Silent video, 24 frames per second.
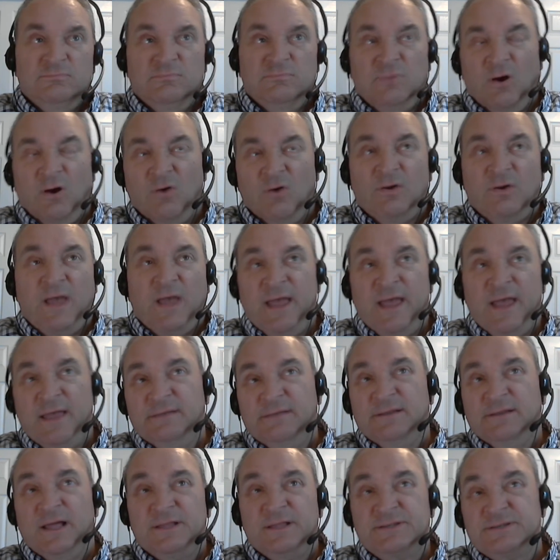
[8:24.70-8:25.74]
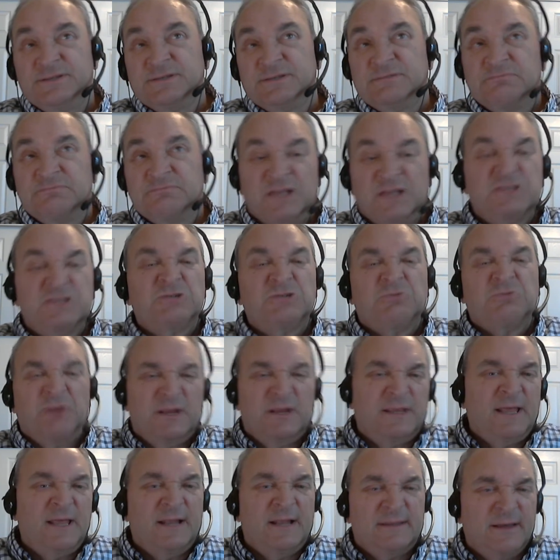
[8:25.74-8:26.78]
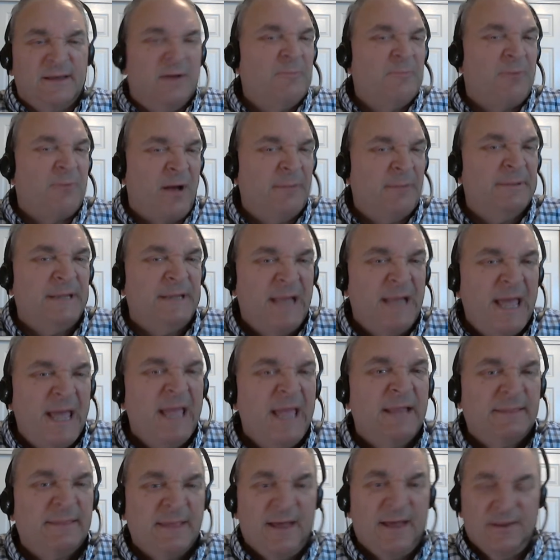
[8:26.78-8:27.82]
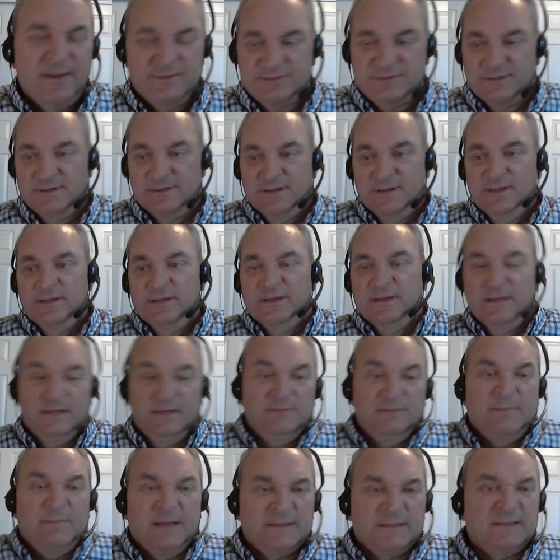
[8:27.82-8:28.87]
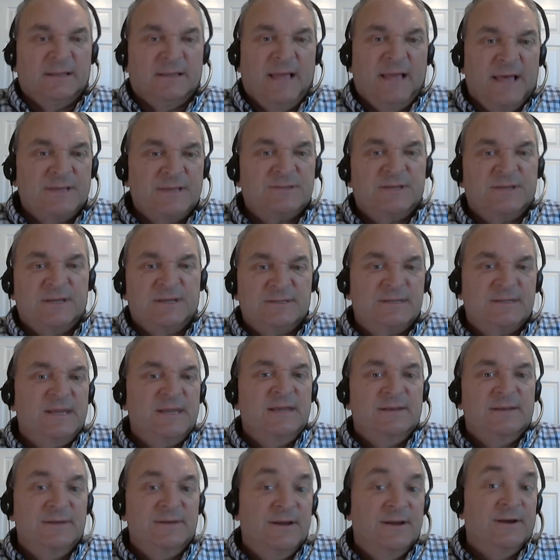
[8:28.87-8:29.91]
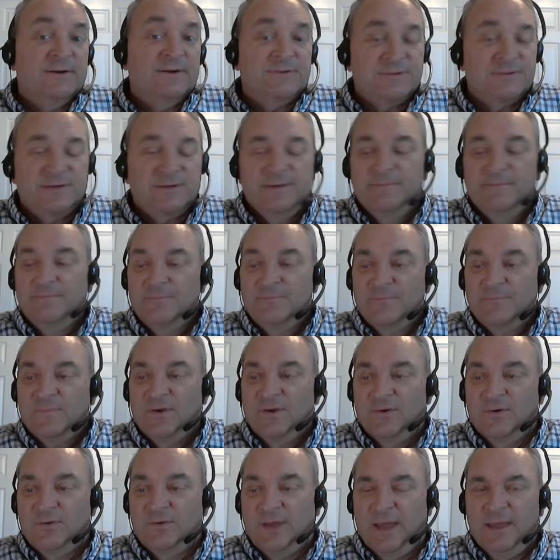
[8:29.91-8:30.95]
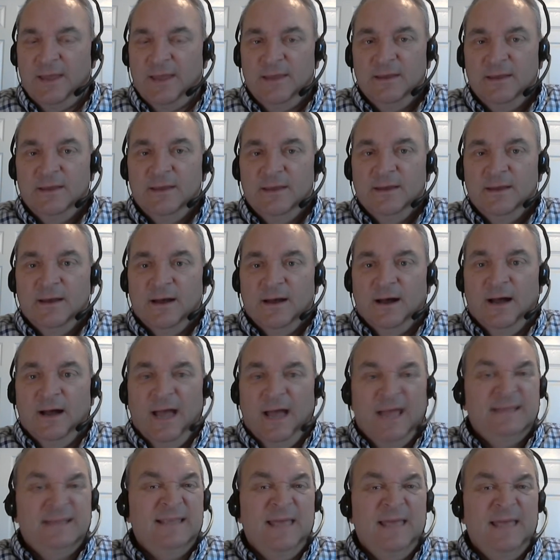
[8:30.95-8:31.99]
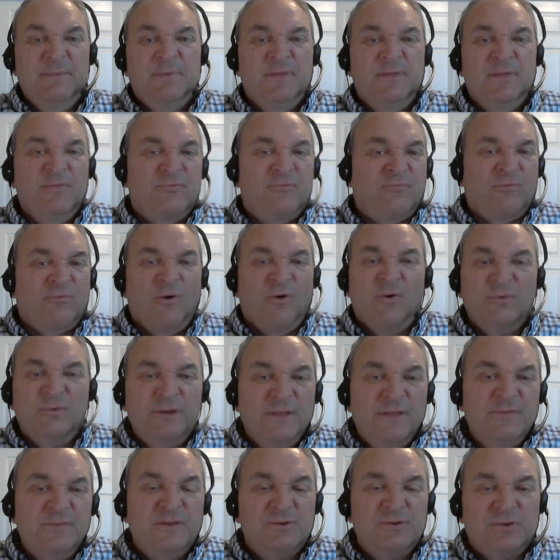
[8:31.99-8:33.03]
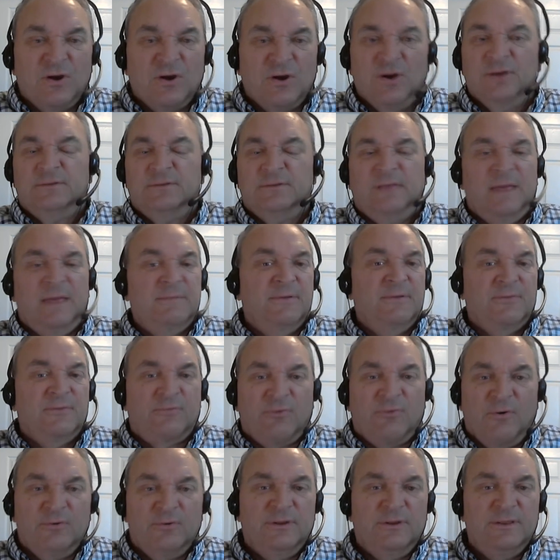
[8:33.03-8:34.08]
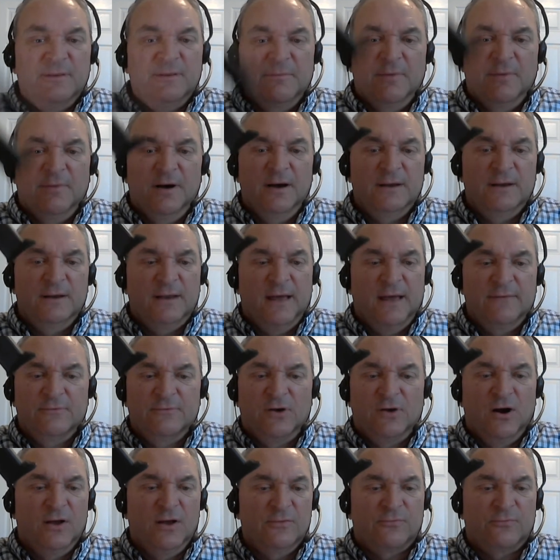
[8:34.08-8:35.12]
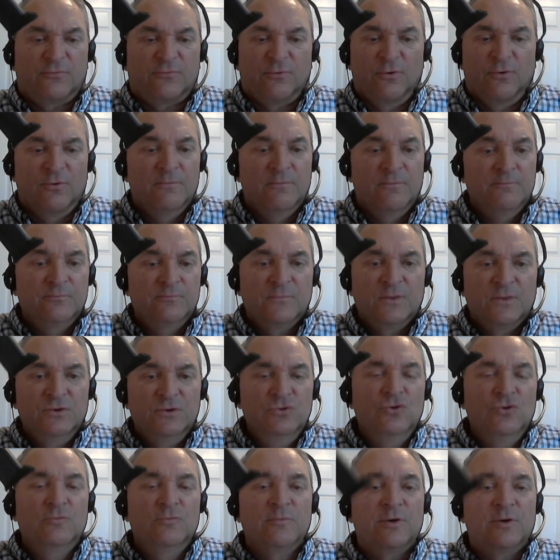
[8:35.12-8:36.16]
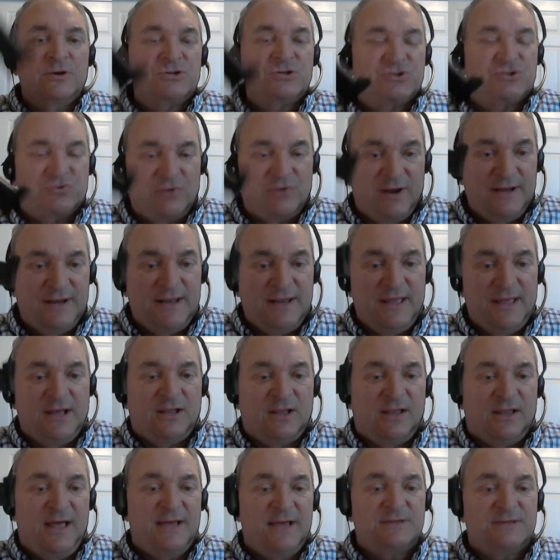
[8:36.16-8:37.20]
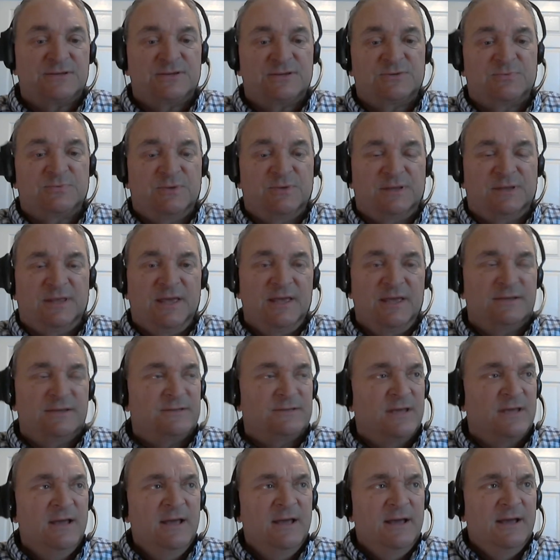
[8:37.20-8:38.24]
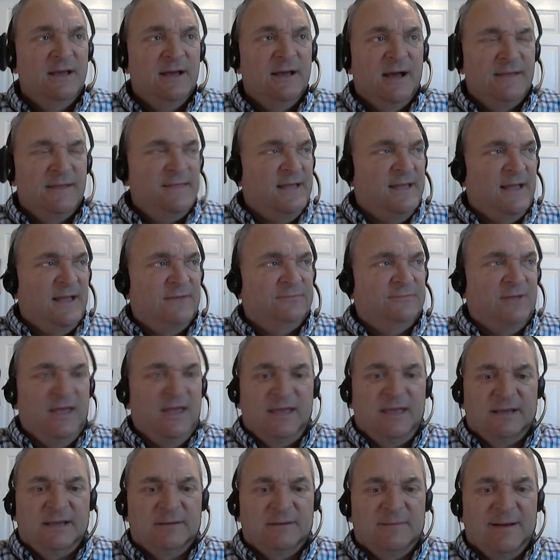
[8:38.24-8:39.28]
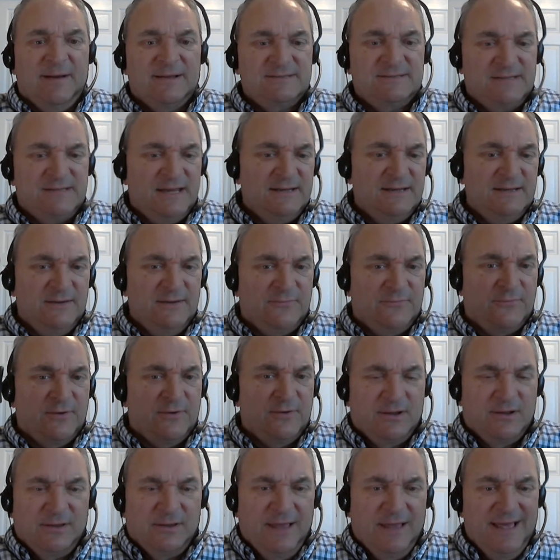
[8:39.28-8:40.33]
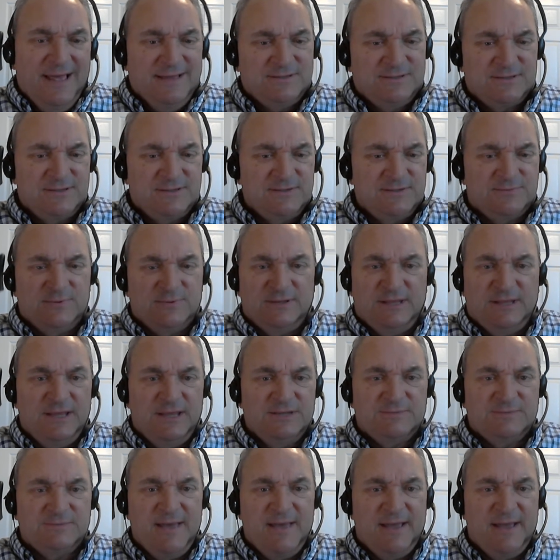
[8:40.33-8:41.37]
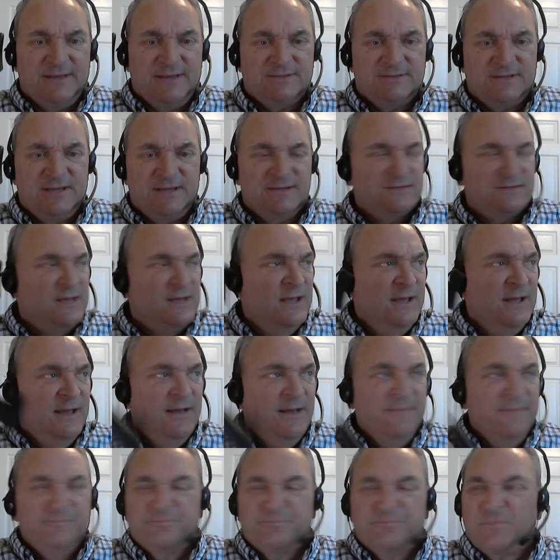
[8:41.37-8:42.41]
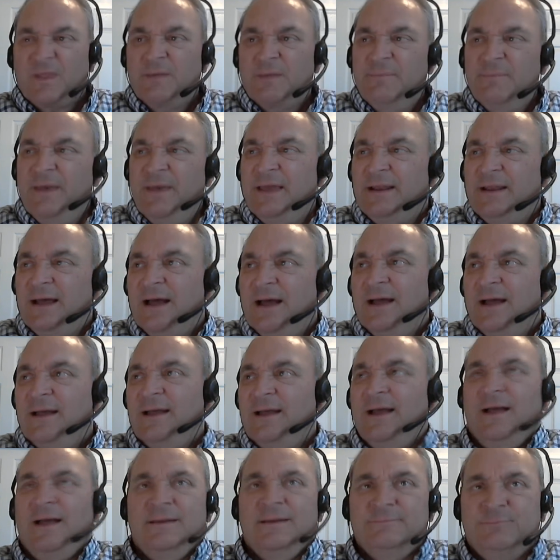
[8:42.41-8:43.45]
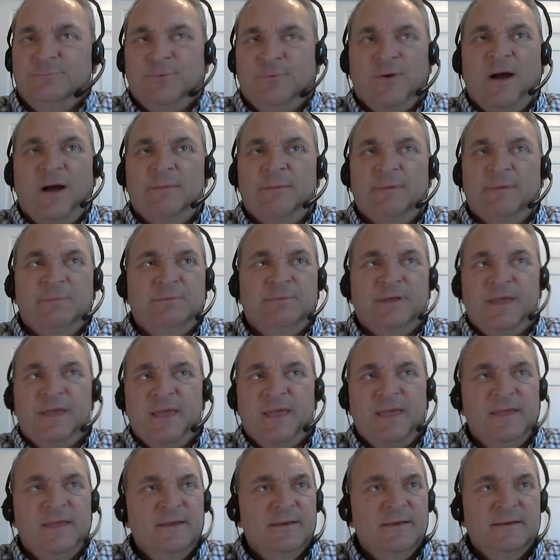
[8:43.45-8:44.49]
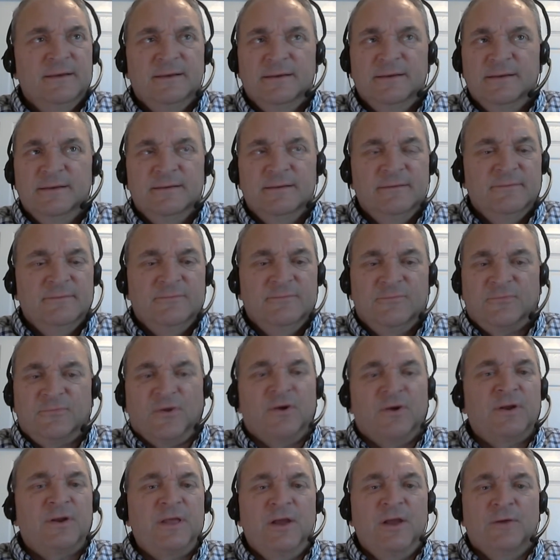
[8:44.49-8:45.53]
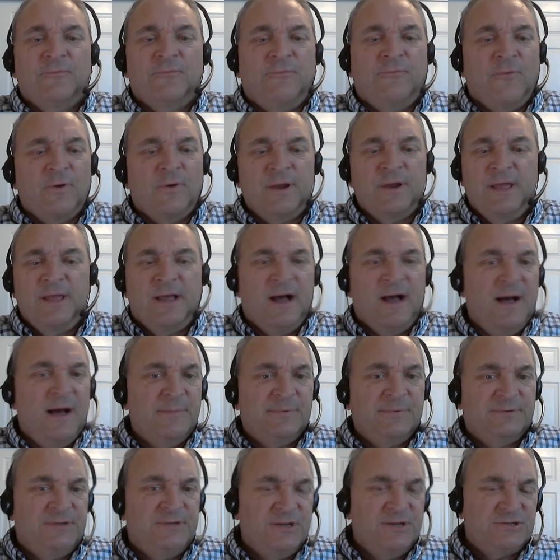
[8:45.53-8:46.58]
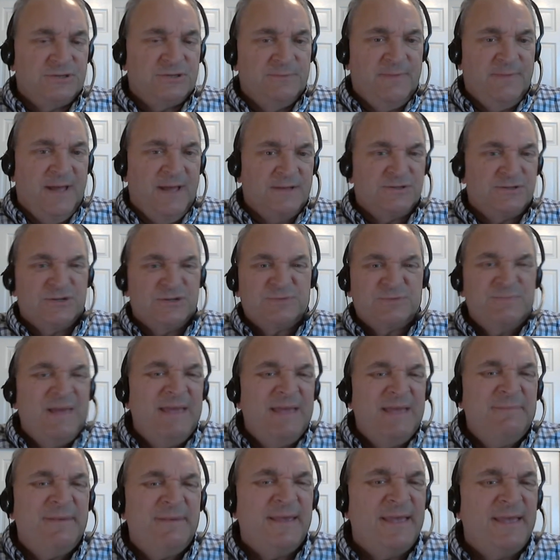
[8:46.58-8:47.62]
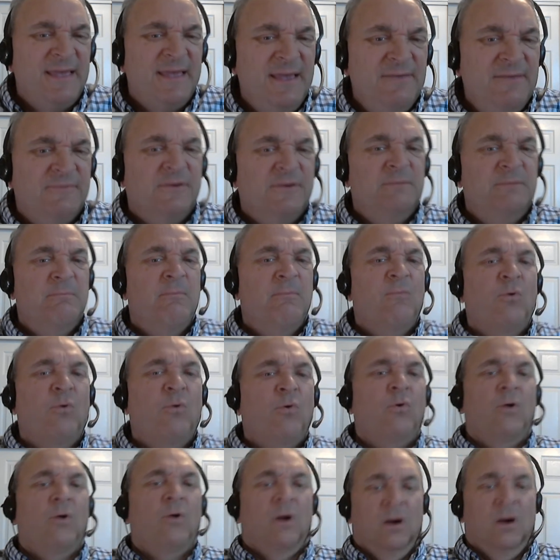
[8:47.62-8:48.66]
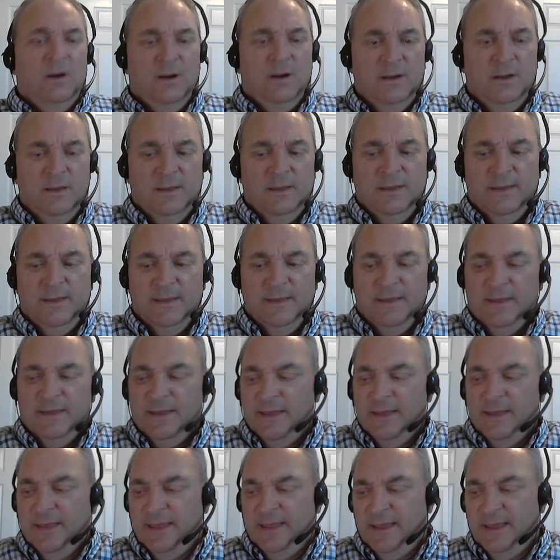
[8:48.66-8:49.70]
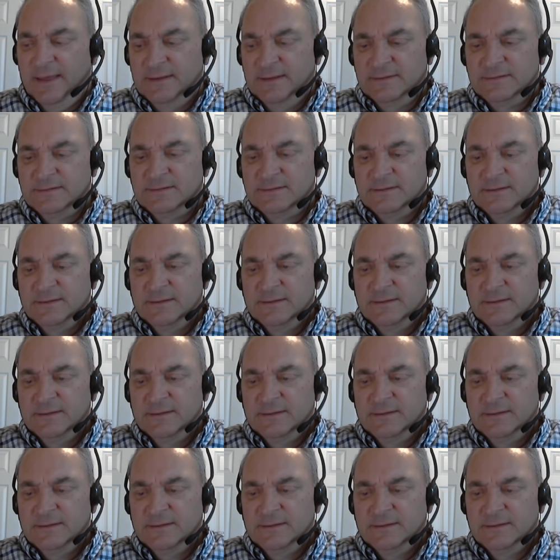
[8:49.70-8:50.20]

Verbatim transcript: okay, let's let's shrink that down probably to 8,000 in about the last 16 years. Okay? Uh, and they've been thrown in the dirt, they've been thrown in the mud. I've gone through numerous training classes with these. I think I've taken about 10 different classes with these magazines. Man, probably 30 or 40 competition matches, maybe even more. And